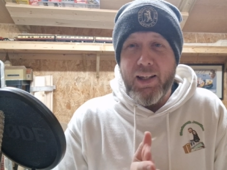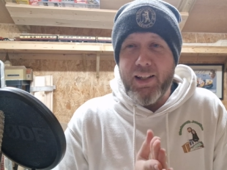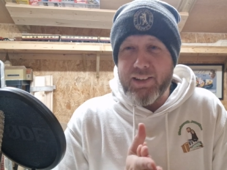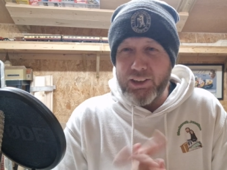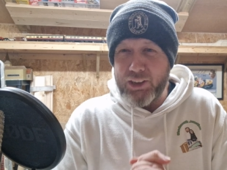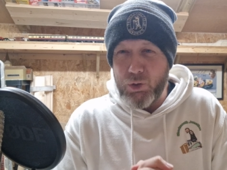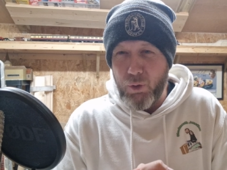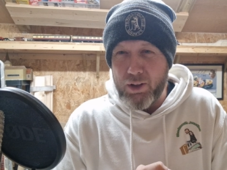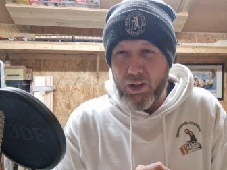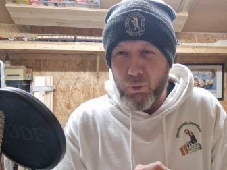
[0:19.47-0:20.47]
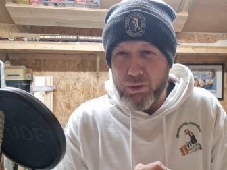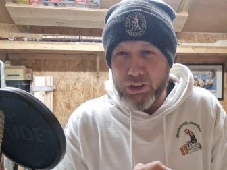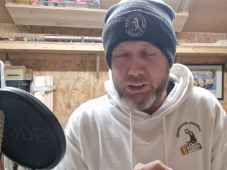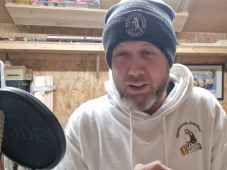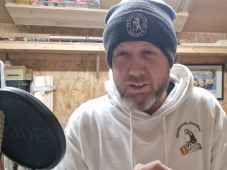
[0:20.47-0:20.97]
It's actually quite cold in the
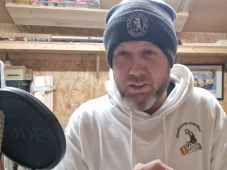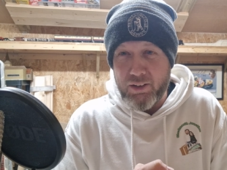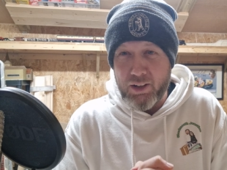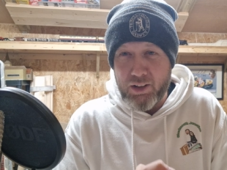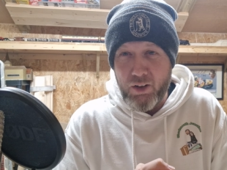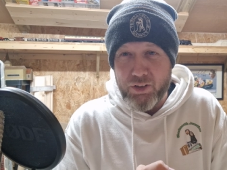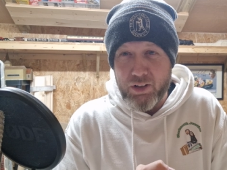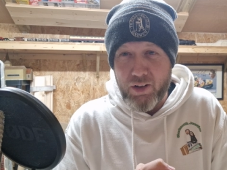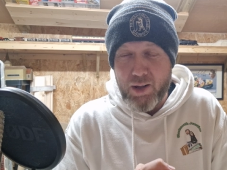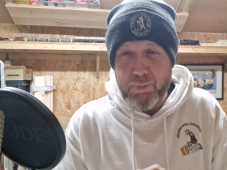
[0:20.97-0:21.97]
shed tonight, I can't deny it,